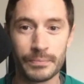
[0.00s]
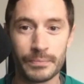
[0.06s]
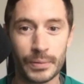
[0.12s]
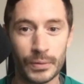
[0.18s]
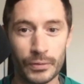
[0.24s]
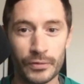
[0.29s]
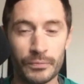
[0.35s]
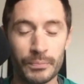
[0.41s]

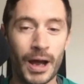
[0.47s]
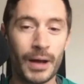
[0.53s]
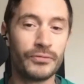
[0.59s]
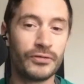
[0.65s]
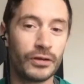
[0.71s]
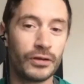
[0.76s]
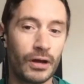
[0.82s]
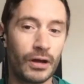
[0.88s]
But with
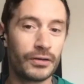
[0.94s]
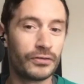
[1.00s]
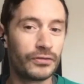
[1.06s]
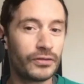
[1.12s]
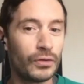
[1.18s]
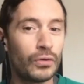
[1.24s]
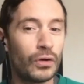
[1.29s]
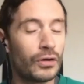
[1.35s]
pubs, you kind of
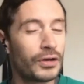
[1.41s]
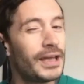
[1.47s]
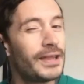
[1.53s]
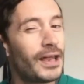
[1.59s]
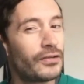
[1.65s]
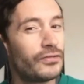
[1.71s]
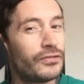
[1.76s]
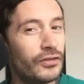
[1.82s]
still got to
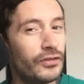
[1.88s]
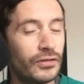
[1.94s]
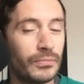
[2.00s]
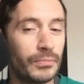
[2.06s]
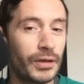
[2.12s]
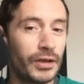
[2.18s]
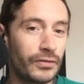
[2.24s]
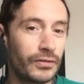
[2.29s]
keep that
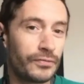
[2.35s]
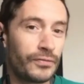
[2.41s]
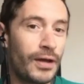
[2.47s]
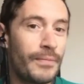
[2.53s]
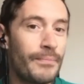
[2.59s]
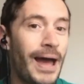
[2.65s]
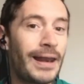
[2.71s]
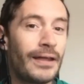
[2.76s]
tradition, but it's a
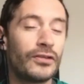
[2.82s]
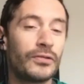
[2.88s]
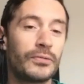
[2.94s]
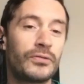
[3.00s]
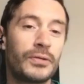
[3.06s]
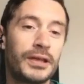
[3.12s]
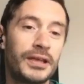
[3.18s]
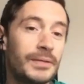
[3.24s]
fine balance
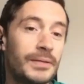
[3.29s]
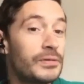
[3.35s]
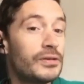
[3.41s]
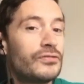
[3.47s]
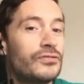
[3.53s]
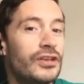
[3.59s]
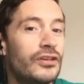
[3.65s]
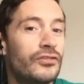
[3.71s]
between keeping
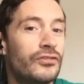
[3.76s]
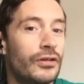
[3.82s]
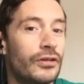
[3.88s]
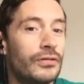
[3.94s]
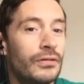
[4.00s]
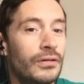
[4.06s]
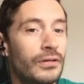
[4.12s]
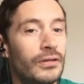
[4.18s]
a
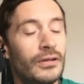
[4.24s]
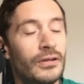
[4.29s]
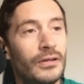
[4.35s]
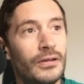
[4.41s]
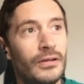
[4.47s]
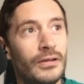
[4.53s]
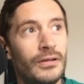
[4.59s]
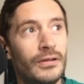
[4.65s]
tradition
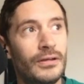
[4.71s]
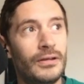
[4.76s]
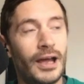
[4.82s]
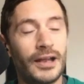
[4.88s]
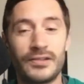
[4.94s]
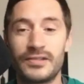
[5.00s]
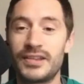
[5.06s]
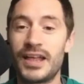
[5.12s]

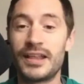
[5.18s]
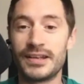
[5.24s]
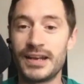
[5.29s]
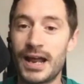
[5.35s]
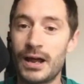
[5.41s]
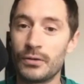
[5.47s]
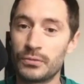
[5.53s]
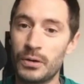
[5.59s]
and
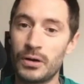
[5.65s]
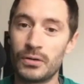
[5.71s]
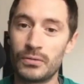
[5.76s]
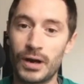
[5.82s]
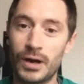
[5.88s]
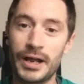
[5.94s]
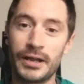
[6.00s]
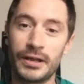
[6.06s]
standing out as well,
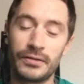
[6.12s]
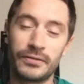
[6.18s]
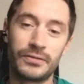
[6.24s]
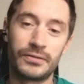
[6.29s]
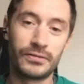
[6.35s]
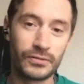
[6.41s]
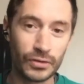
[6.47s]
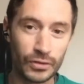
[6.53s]
right?
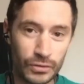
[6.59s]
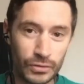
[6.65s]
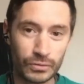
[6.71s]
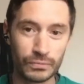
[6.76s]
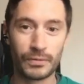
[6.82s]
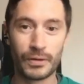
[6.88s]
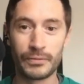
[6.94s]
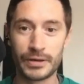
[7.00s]
That's
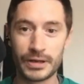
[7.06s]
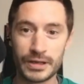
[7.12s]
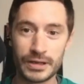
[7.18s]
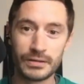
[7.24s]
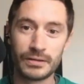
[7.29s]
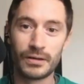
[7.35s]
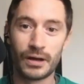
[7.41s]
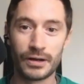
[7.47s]
two
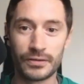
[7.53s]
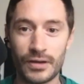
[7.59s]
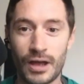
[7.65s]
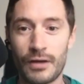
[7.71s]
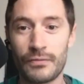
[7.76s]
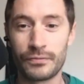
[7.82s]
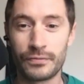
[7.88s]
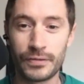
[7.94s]
very kind of
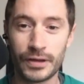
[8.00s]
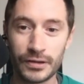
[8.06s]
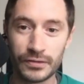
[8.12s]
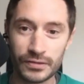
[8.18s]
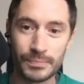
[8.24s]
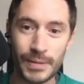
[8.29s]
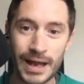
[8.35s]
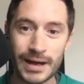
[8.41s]
tough things
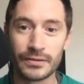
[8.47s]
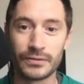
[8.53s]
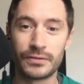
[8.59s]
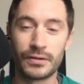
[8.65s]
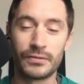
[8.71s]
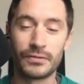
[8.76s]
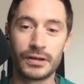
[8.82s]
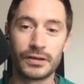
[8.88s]
to
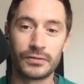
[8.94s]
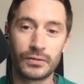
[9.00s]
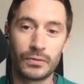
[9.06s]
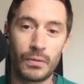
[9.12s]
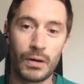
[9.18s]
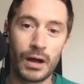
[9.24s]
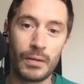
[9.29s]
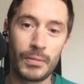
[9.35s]
balance. I think
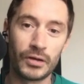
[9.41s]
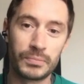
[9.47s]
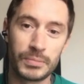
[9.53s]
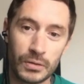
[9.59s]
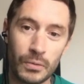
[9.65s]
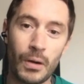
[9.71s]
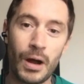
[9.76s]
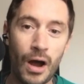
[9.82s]
must
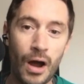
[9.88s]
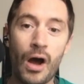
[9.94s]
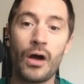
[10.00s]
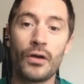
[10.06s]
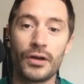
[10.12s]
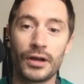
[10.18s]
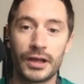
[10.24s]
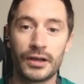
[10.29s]
be quite
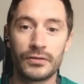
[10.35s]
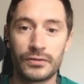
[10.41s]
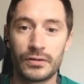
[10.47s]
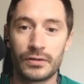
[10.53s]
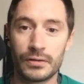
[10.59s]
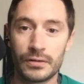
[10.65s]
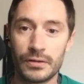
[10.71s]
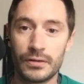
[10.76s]
hard, I guess,
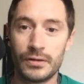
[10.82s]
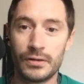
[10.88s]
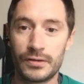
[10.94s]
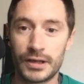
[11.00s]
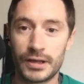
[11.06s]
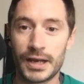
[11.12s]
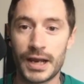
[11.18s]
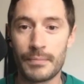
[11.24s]
to
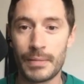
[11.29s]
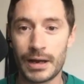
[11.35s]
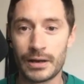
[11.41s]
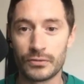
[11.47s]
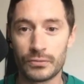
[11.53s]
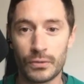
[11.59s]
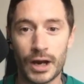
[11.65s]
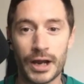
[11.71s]
get that
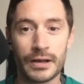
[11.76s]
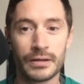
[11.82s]
balance right.